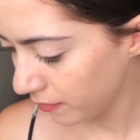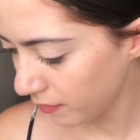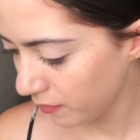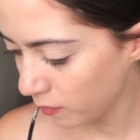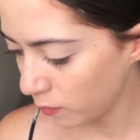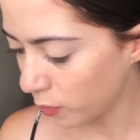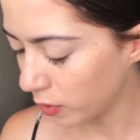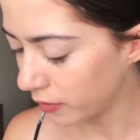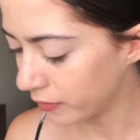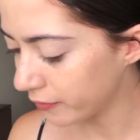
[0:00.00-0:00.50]

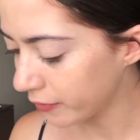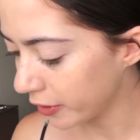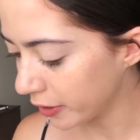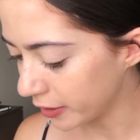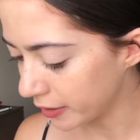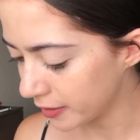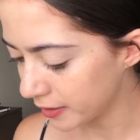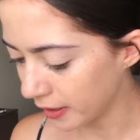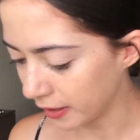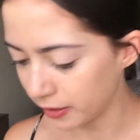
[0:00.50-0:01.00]
well,
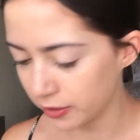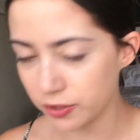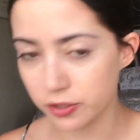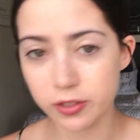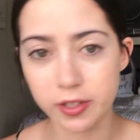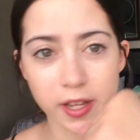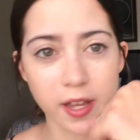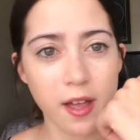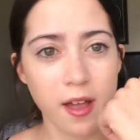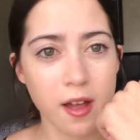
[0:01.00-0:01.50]
first
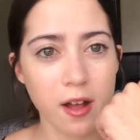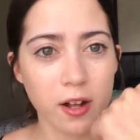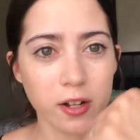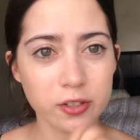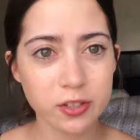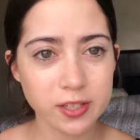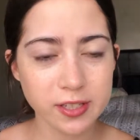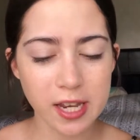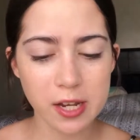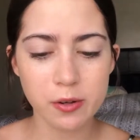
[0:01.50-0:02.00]
actually, I'll
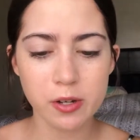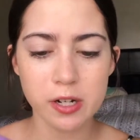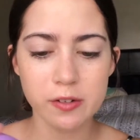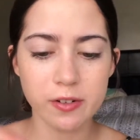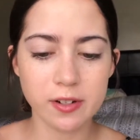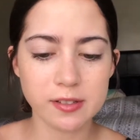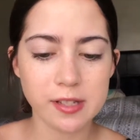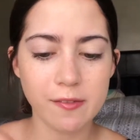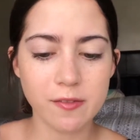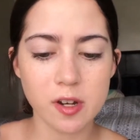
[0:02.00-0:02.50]
just take
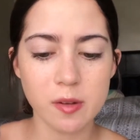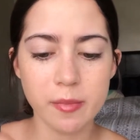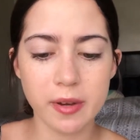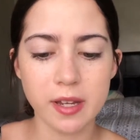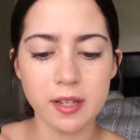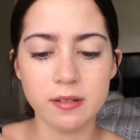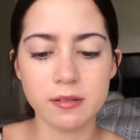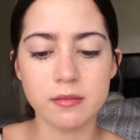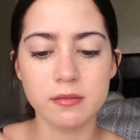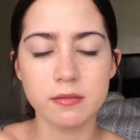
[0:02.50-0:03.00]
whatever's left on
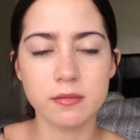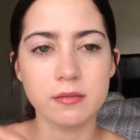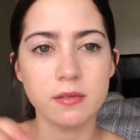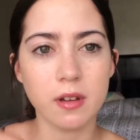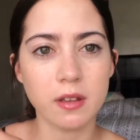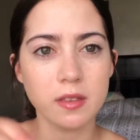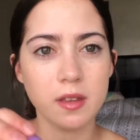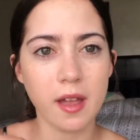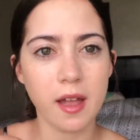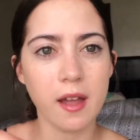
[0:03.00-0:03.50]

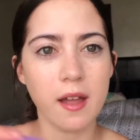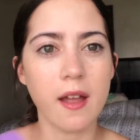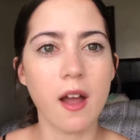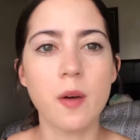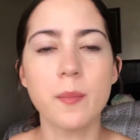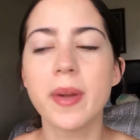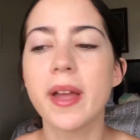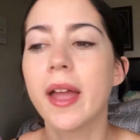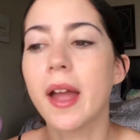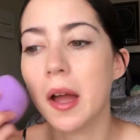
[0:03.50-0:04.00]

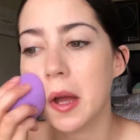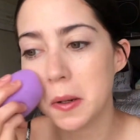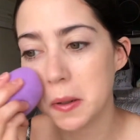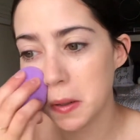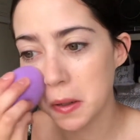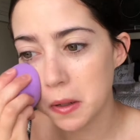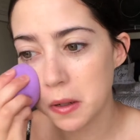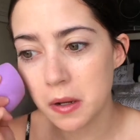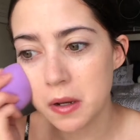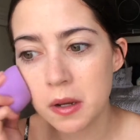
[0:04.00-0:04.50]
my hand.
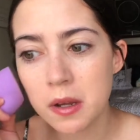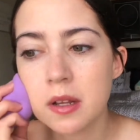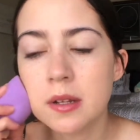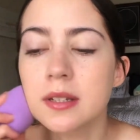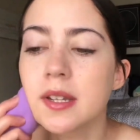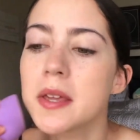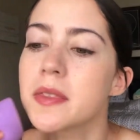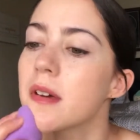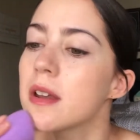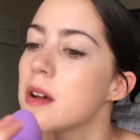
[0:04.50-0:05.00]

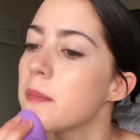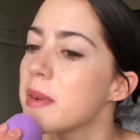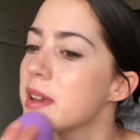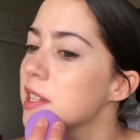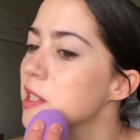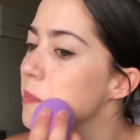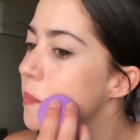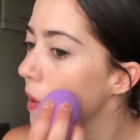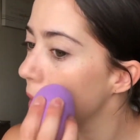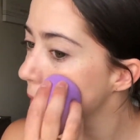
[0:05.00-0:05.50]
Take that on my
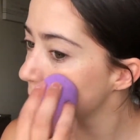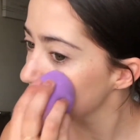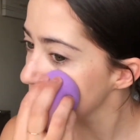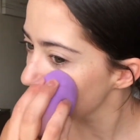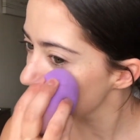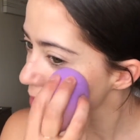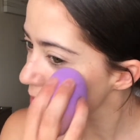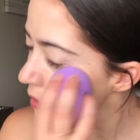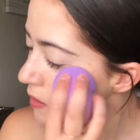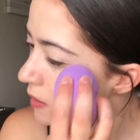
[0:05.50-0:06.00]

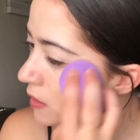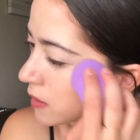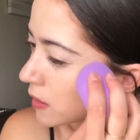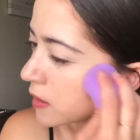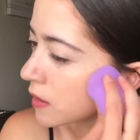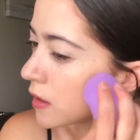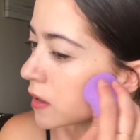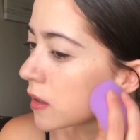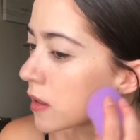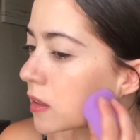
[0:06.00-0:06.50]
sponge.
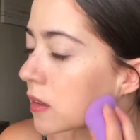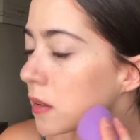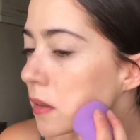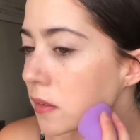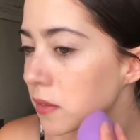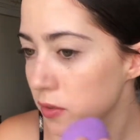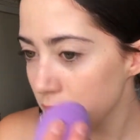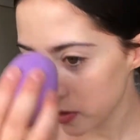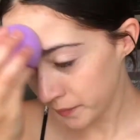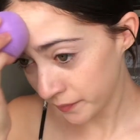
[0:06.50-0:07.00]

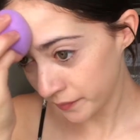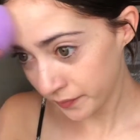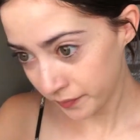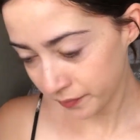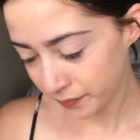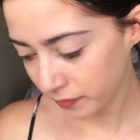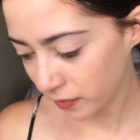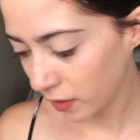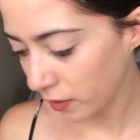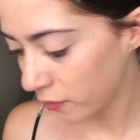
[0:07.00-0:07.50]
Just,
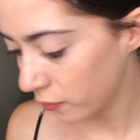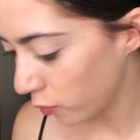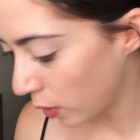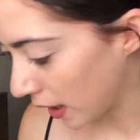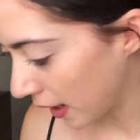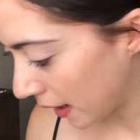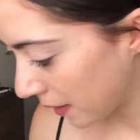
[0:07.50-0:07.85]
voila.